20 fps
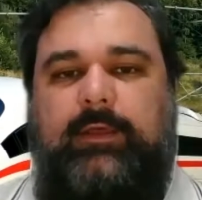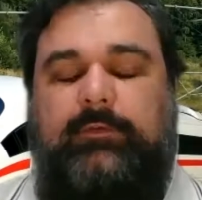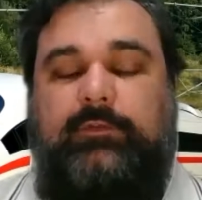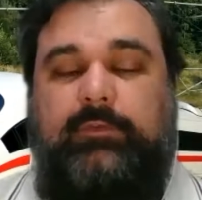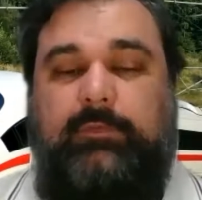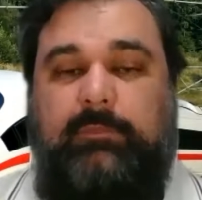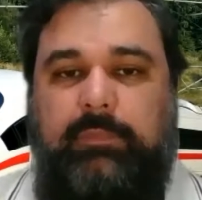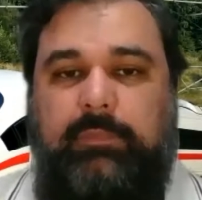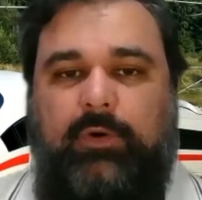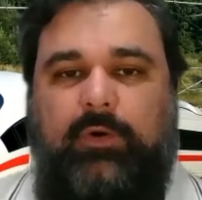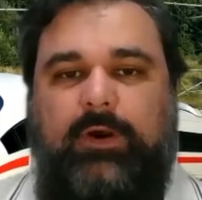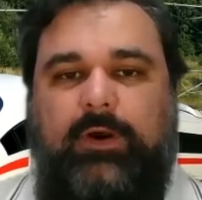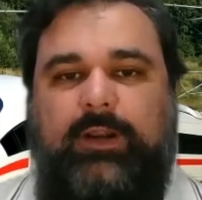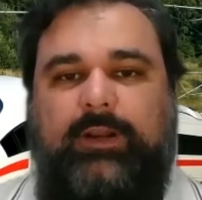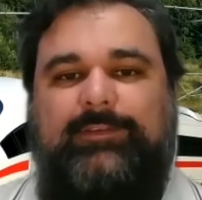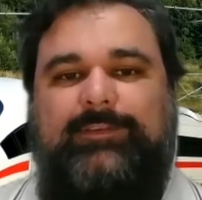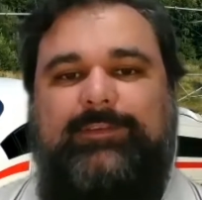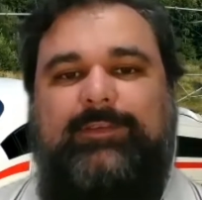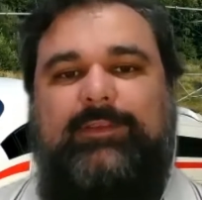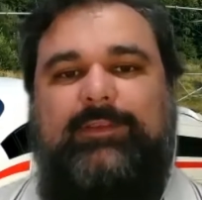
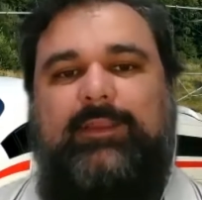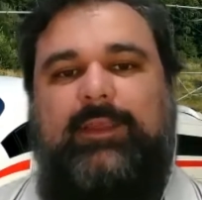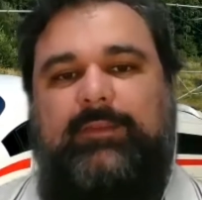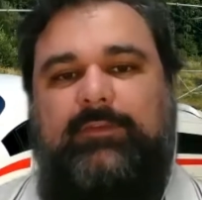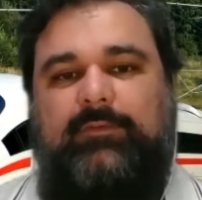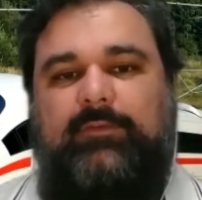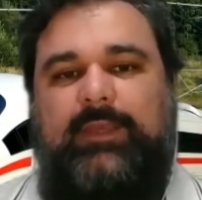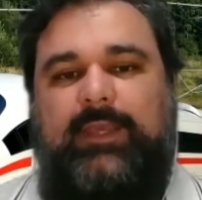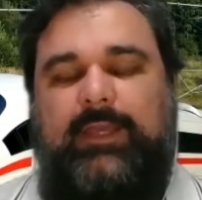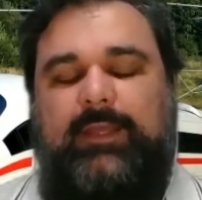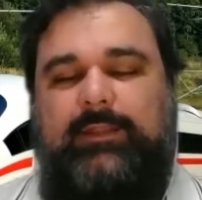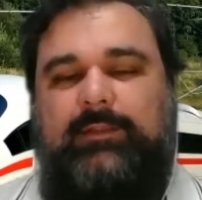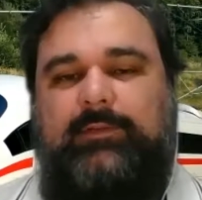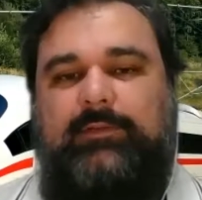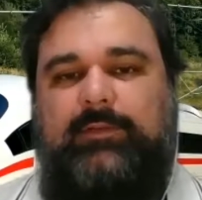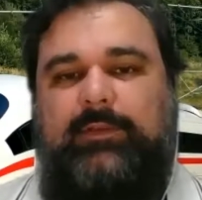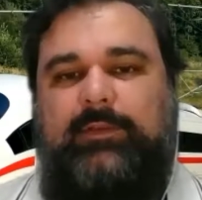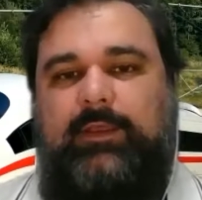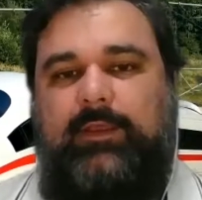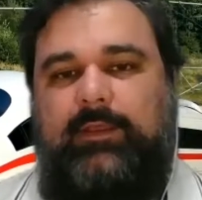support, that you
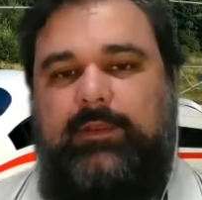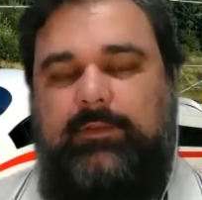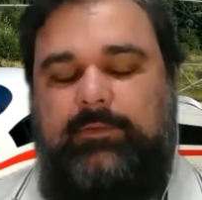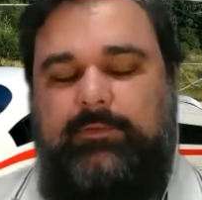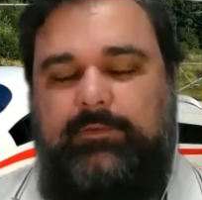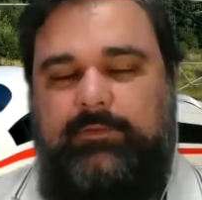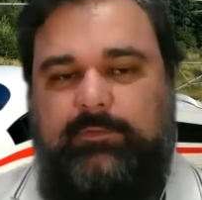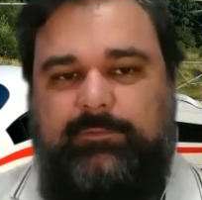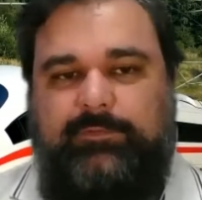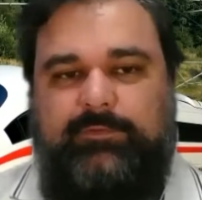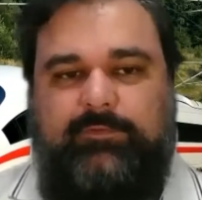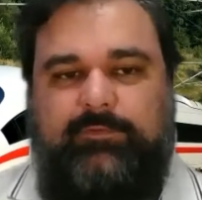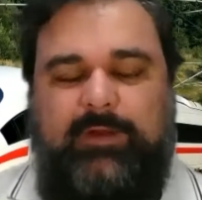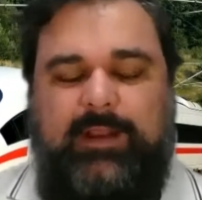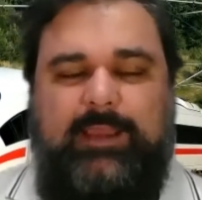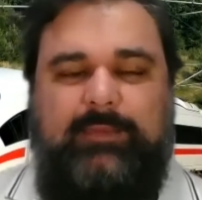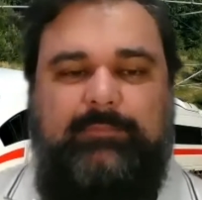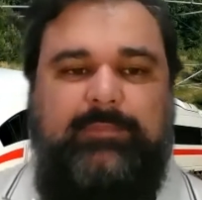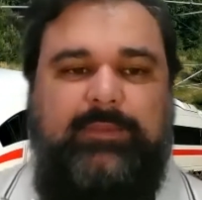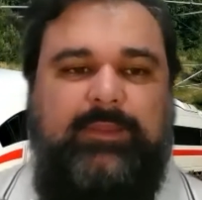can
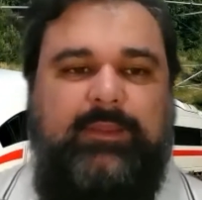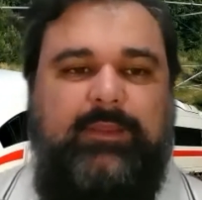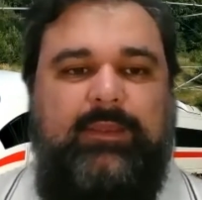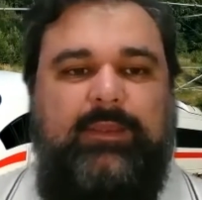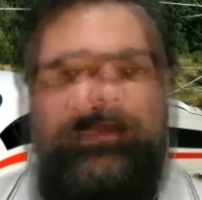subscribe.